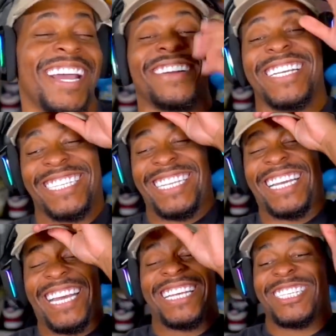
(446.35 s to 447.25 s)
Yo, this
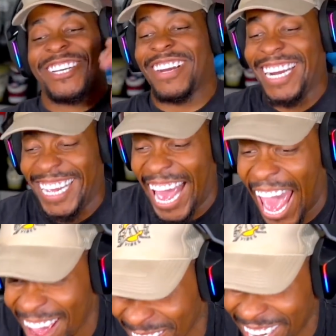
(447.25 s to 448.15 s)
nigga is greening
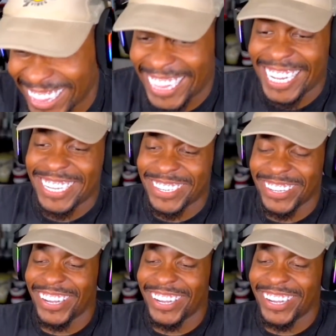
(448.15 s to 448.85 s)
everything,